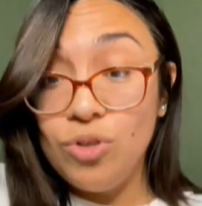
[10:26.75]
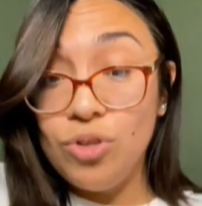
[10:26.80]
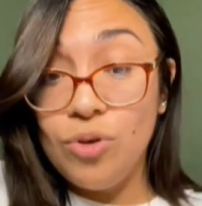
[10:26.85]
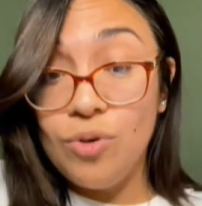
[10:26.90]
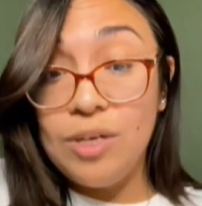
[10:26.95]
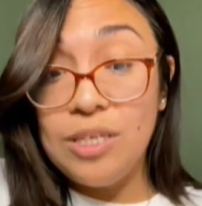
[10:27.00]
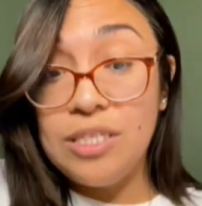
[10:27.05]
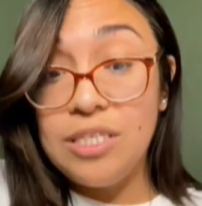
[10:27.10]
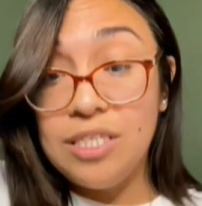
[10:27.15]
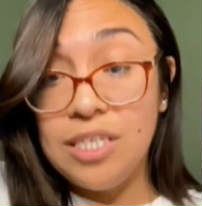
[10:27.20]
so
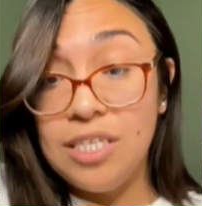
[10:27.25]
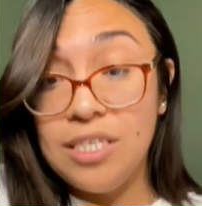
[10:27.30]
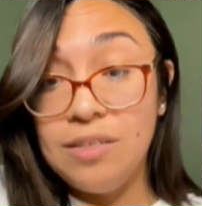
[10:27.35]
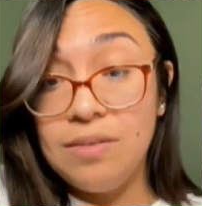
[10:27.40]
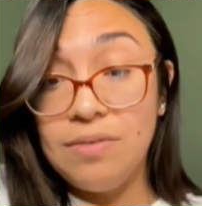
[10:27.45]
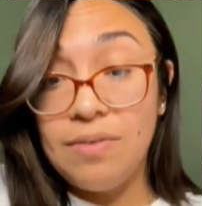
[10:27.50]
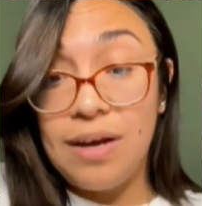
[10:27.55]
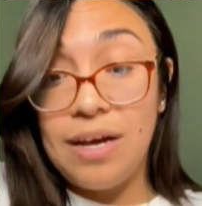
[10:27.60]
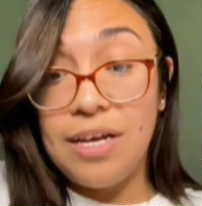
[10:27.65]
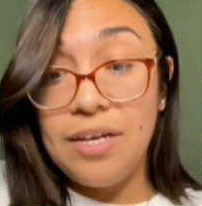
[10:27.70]
he's
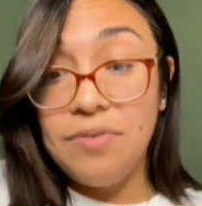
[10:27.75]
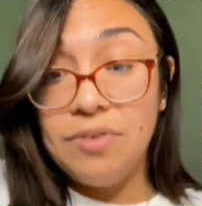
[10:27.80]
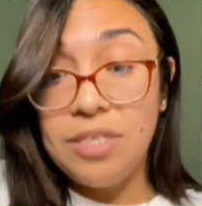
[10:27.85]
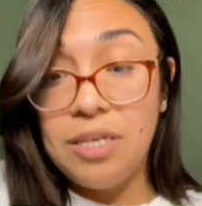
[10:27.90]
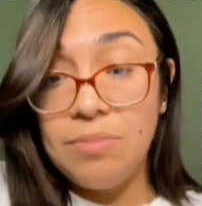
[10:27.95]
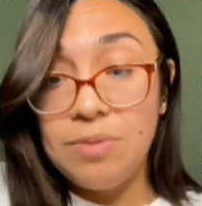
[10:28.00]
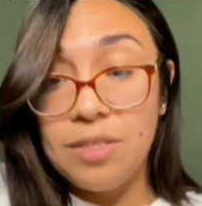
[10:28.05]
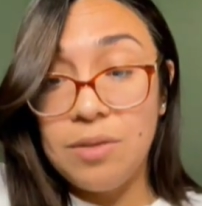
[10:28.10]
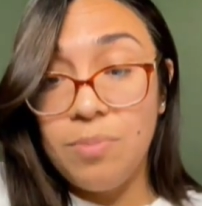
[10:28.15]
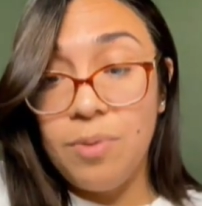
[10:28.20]
6'5",
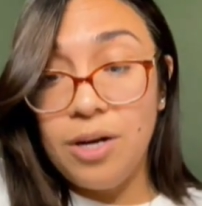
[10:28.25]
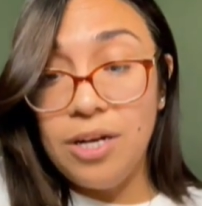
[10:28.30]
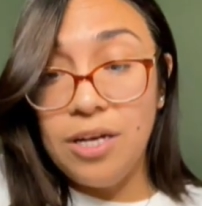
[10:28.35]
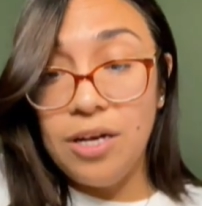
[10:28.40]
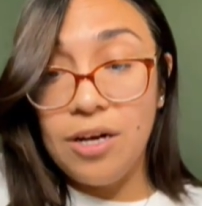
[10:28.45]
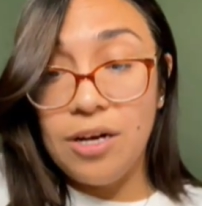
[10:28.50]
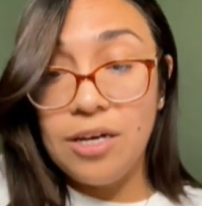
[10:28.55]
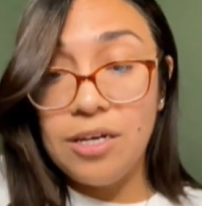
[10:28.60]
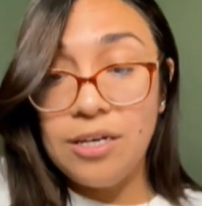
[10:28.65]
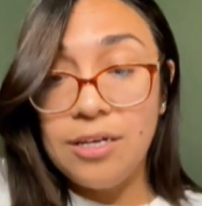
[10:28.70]
same as the
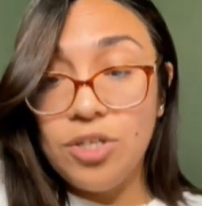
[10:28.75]
bodyguard.